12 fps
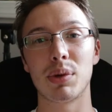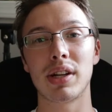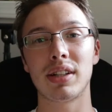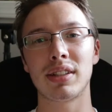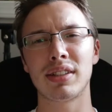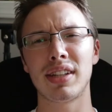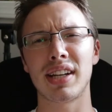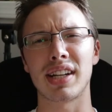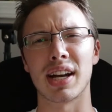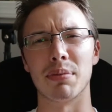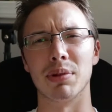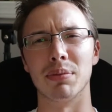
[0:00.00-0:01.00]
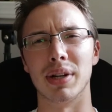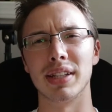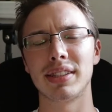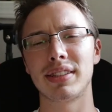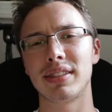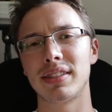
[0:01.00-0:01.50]
Well, in a couple
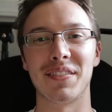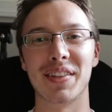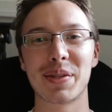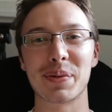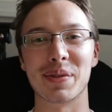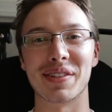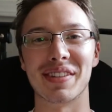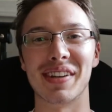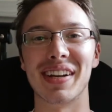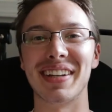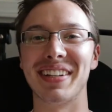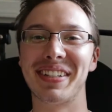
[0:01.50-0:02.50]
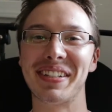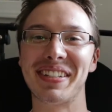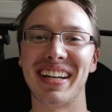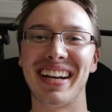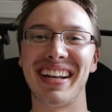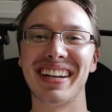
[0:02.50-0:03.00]
months. This was not
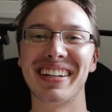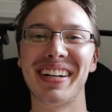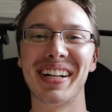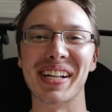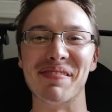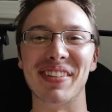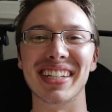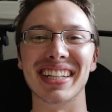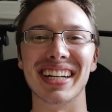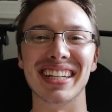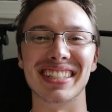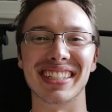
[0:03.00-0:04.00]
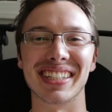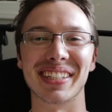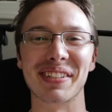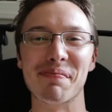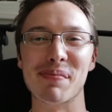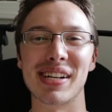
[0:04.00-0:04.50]
entertaining at all, I'm realizing.
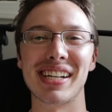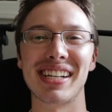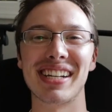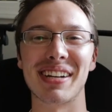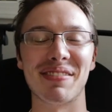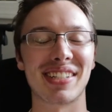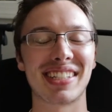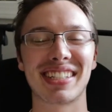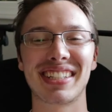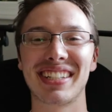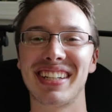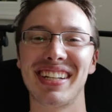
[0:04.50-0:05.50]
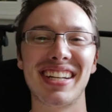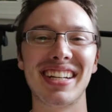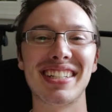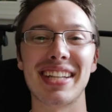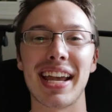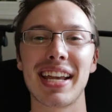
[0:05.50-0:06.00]
but I'm just
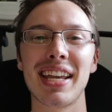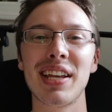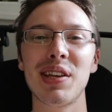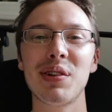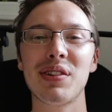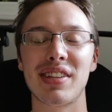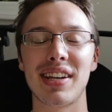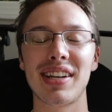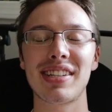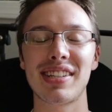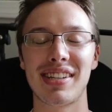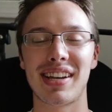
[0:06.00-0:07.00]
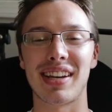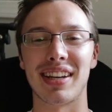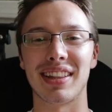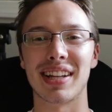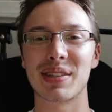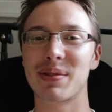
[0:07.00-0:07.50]
taking you day to day.
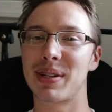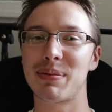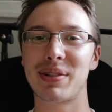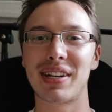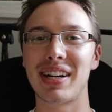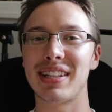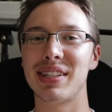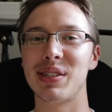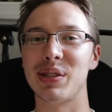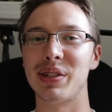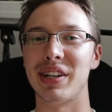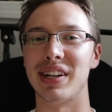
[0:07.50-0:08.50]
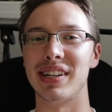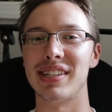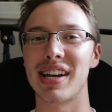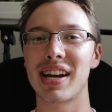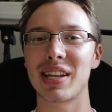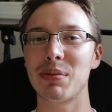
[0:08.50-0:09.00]
That's what I'm trying to do here.
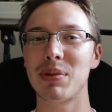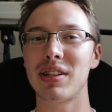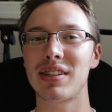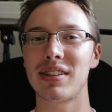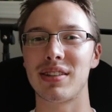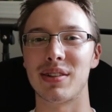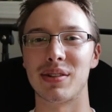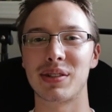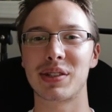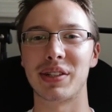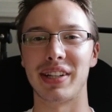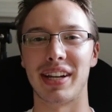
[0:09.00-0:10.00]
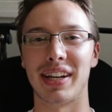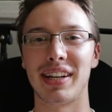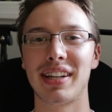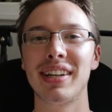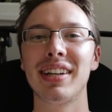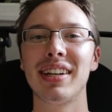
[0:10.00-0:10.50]
Document, don't create.
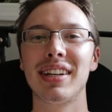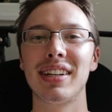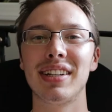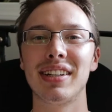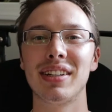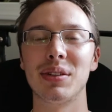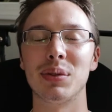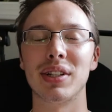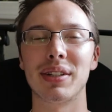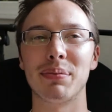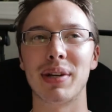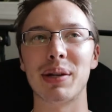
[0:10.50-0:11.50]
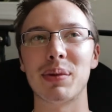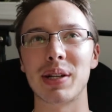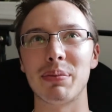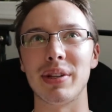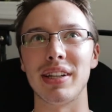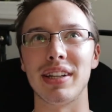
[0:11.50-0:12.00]
Well, but I want to
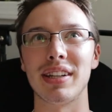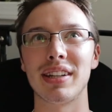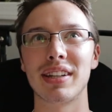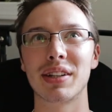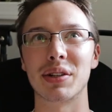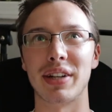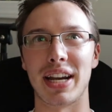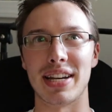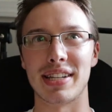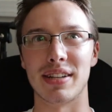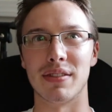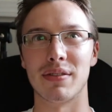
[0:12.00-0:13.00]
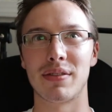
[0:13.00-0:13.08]
be creative.